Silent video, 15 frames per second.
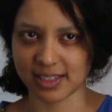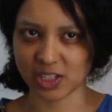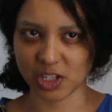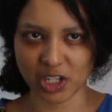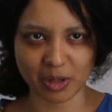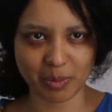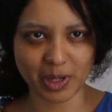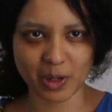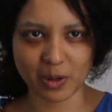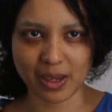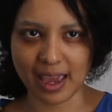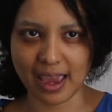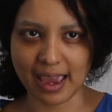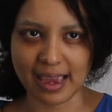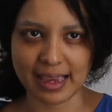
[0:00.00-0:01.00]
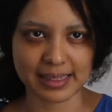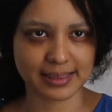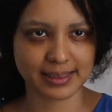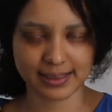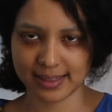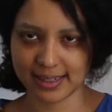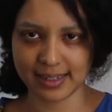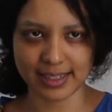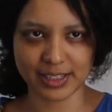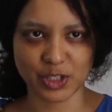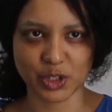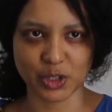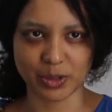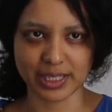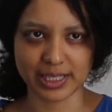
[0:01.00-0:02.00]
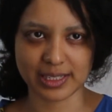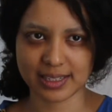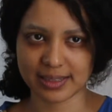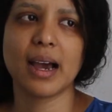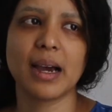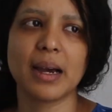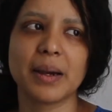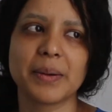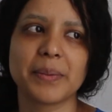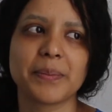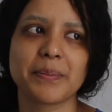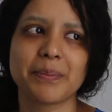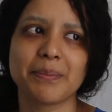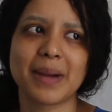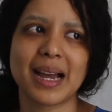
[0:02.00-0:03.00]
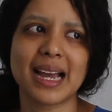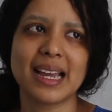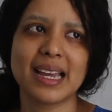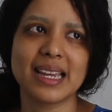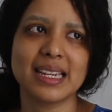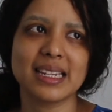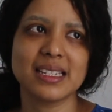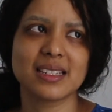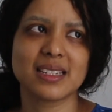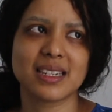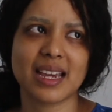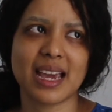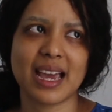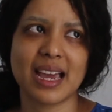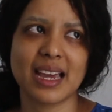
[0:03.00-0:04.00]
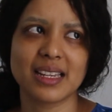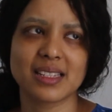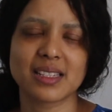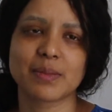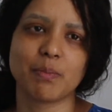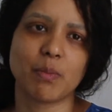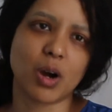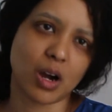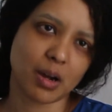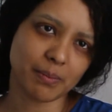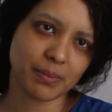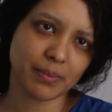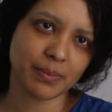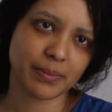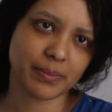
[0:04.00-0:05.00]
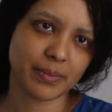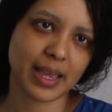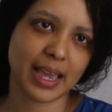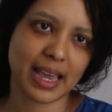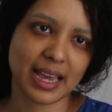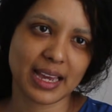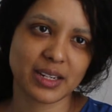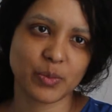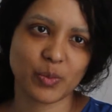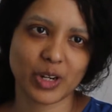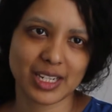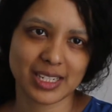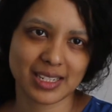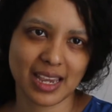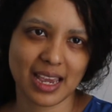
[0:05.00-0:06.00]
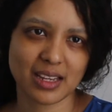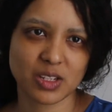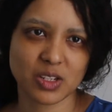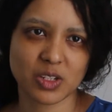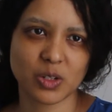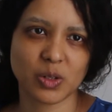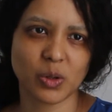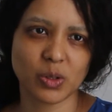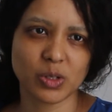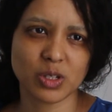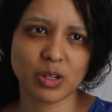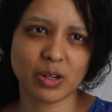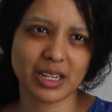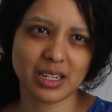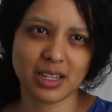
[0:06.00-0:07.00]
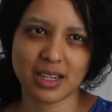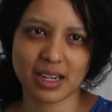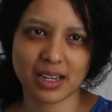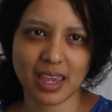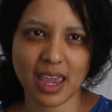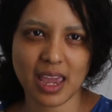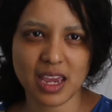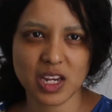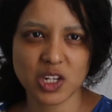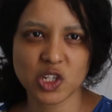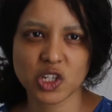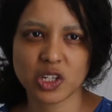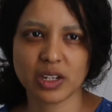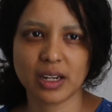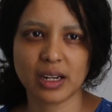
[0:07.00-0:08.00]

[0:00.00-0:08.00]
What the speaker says: It's gonna be okay. Let's do it. My dad's mom had breast cancer also at a young age.